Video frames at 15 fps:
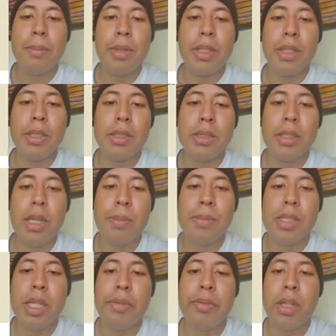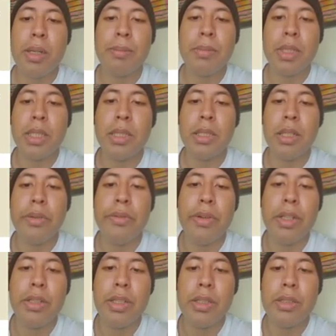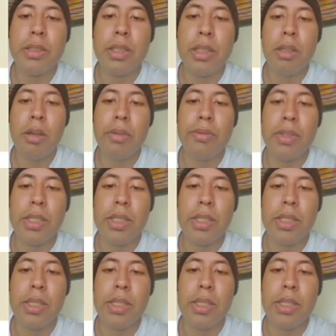burners themselves come in a variety of